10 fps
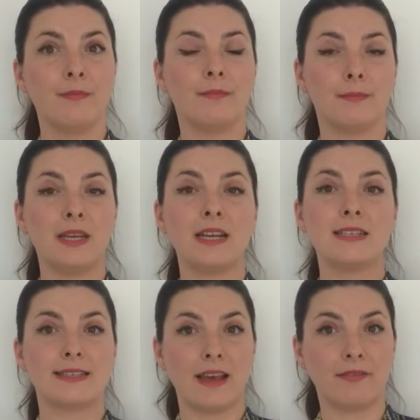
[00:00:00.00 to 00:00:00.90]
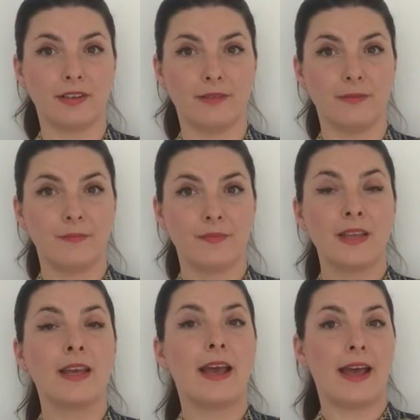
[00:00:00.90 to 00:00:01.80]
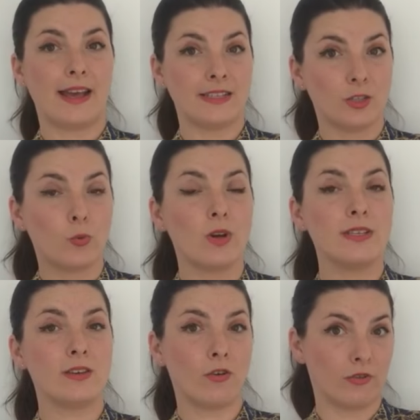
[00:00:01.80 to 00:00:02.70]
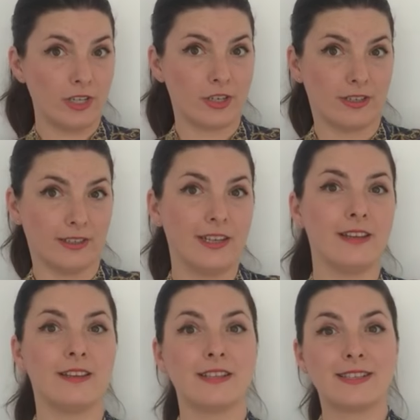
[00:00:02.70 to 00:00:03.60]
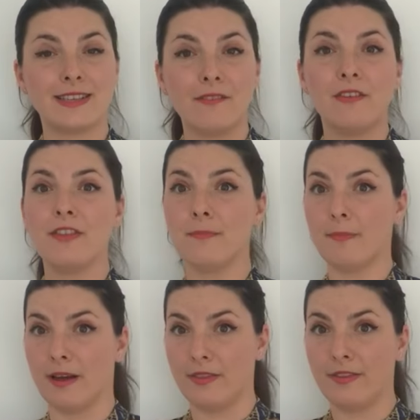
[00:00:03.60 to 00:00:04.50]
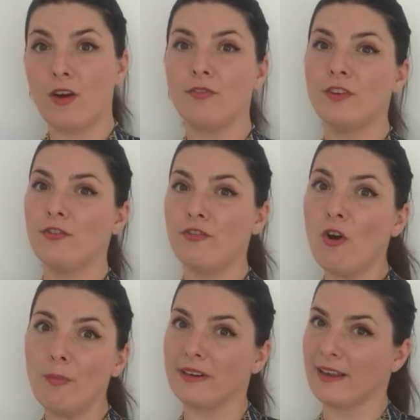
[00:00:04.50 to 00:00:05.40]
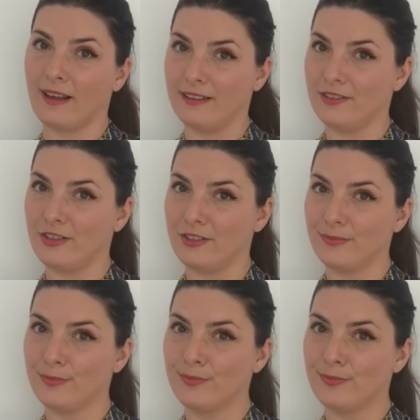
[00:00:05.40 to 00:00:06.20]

meaning 7, as it was originally the 7th month of the Roman calendar.